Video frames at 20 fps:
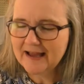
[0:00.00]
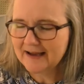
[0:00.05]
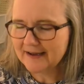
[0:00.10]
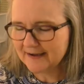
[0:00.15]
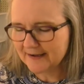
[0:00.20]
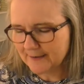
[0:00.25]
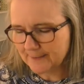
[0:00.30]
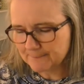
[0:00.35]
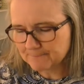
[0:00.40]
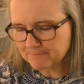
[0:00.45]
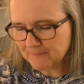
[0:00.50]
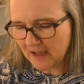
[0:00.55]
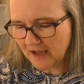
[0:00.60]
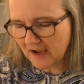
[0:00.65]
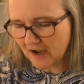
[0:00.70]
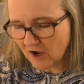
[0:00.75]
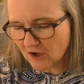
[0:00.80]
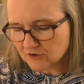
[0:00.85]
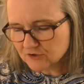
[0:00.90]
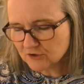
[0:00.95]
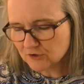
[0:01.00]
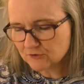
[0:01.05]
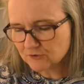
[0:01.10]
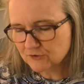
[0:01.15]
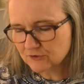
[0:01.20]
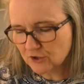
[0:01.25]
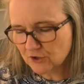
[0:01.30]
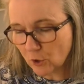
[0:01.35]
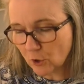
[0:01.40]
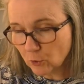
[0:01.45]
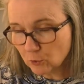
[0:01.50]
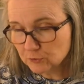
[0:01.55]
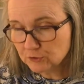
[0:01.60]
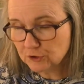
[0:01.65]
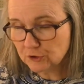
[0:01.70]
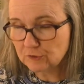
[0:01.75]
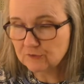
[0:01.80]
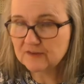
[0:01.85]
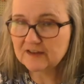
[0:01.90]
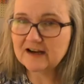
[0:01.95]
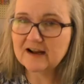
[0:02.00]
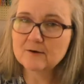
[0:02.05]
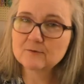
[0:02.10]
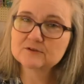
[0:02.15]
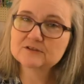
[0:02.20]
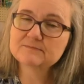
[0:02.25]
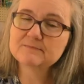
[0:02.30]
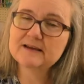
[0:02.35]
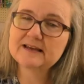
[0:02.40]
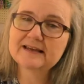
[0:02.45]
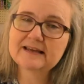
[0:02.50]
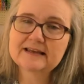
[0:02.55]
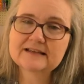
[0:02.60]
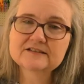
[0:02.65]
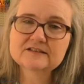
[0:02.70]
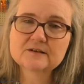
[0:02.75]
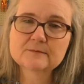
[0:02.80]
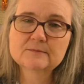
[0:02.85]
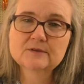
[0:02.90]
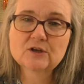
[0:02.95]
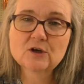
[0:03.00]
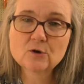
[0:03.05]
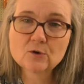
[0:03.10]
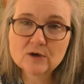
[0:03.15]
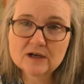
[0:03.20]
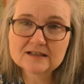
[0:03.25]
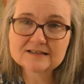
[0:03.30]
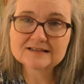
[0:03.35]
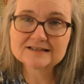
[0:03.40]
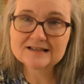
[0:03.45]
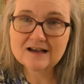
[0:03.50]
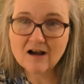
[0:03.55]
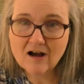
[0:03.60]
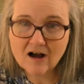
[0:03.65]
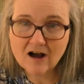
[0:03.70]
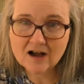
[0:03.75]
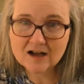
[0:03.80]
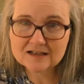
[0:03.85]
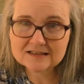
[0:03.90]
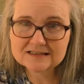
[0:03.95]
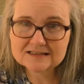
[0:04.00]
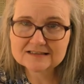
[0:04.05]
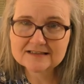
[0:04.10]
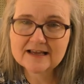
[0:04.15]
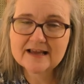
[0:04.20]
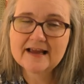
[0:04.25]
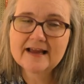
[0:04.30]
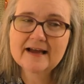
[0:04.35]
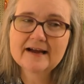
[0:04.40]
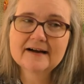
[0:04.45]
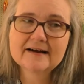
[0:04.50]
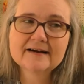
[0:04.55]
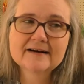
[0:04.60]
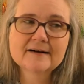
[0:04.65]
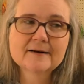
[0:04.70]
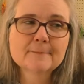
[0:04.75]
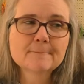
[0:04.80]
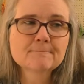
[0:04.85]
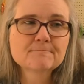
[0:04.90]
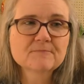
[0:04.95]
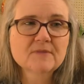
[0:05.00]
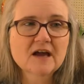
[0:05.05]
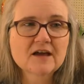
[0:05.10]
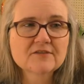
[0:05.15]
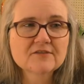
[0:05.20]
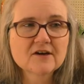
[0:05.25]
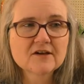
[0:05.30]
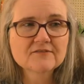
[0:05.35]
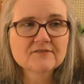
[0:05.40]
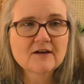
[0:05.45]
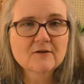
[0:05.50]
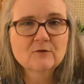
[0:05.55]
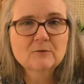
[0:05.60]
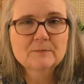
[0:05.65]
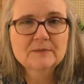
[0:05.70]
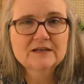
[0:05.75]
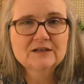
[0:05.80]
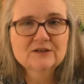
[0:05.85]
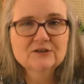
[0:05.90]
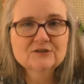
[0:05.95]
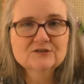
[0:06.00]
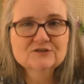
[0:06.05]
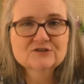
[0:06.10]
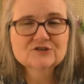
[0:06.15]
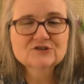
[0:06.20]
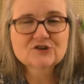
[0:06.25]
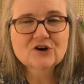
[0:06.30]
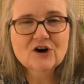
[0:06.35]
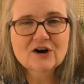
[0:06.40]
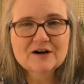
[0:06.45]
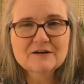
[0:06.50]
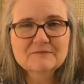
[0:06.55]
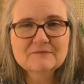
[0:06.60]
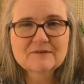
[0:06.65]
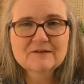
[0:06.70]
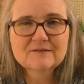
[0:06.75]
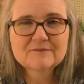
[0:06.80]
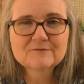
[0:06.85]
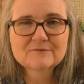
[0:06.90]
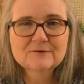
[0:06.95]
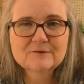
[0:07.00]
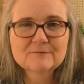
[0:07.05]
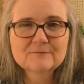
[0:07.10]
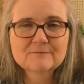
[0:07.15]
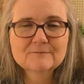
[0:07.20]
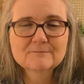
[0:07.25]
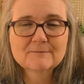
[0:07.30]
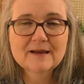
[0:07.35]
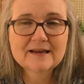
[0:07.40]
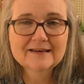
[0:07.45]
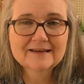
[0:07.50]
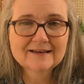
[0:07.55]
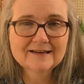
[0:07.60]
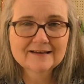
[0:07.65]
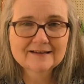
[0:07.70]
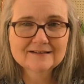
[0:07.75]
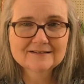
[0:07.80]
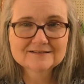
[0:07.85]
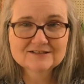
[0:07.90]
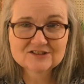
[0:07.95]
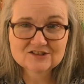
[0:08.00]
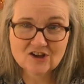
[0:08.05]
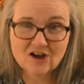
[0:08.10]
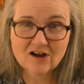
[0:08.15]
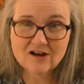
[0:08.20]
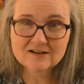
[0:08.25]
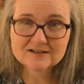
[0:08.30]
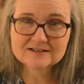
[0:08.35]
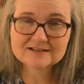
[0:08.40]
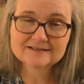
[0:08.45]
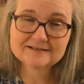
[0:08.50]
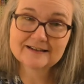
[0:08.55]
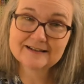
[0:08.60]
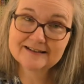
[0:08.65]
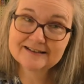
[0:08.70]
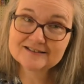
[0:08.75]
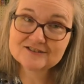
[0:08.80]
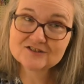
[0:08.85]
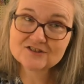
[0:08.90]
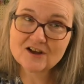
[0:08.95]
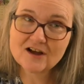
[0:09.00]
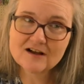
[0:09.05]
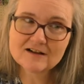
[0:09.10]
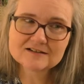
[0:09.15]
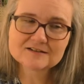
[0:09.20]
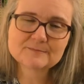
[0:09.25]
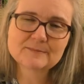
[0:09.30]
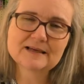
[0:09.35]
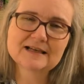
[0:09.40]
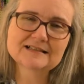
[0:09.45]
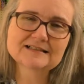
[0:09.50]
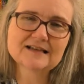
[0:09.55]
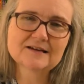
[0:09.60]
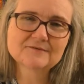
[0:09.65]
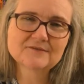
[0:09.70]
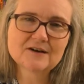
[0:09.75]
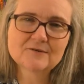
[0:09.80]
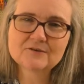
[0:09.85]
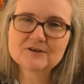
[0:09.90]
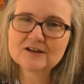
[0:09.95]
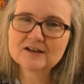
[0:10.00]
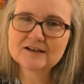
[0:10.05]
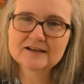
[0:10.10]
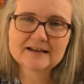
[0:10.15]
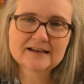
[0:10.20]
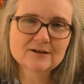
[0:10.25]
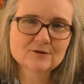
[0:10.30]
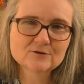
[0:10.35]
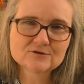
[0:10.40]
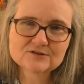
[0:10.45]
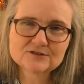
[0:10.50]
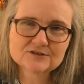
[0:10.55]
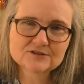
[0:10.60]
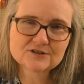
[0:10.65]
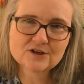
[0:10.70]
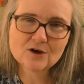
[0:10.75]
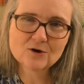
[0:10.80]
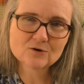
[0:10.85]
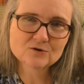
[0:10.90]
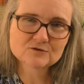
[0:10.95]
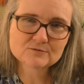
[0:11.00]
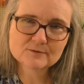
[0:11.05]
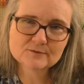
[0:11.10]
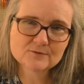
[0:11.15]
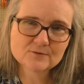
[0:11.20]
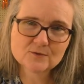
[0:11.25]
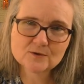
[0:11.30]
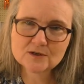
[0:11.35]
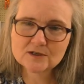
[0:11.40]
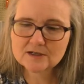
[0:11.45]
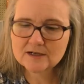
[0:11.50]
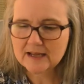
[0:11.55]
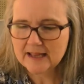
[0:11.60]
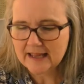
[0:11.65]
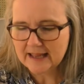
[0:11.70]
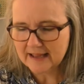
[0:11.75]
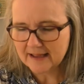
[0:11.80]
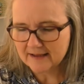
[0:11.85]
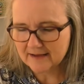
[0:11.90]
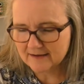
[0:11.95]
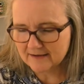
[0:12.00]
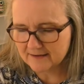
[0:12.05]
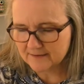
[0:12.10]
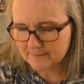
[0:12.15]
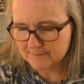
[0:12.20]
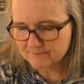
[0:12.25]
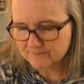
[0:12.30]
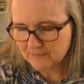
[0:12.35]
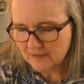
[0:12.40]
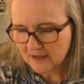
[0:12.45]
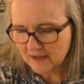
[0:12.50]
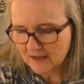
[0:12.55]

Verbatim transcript: um, I also told you that I was making some yoga socks um, I thought that would be a good start for making socks, knitted socks, because I've never done heels and toes before. Um,